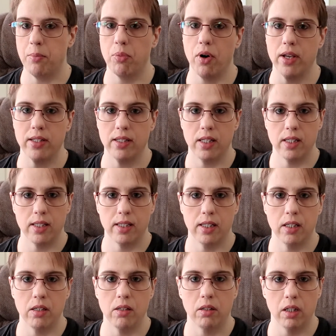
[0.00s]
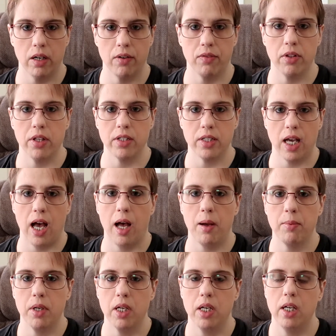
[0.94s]
Press and Seal, cover the
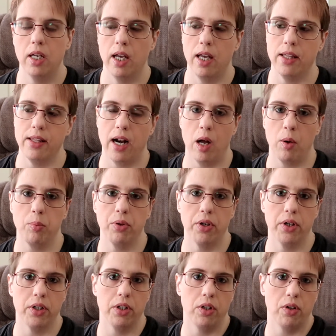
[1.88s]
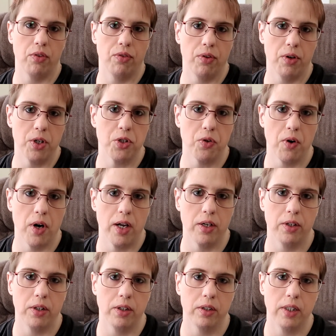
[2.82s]
top, and then I'll put it in the
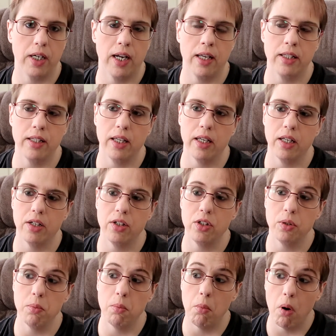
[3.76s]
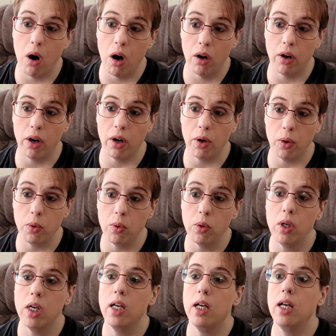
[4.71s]
refrigerator, and then tomorrow
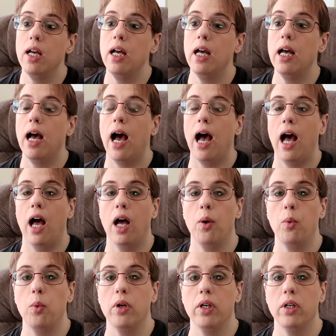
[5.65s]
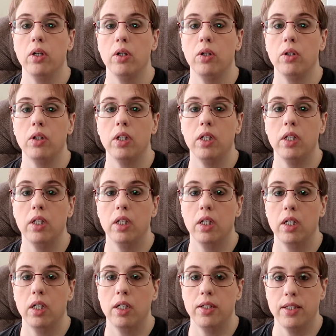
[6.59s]
I will
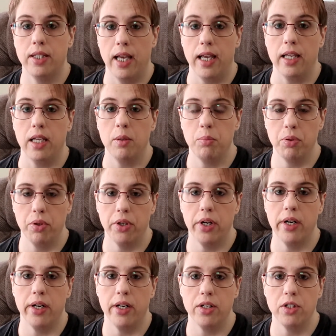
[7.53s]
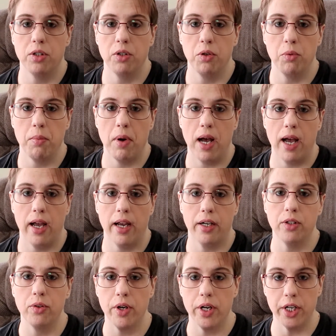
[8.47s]
take and put it into my
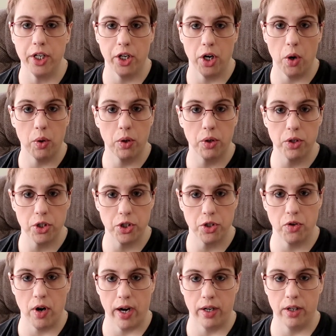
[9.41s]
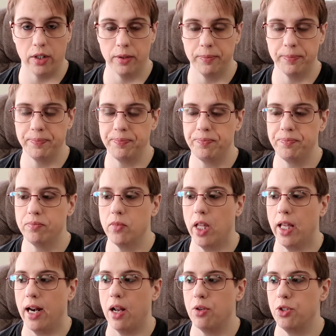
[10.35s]
Greek yogurt strainer,
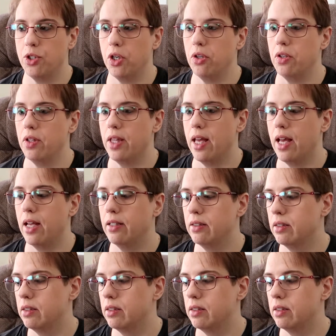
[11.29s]
and I'll show you that.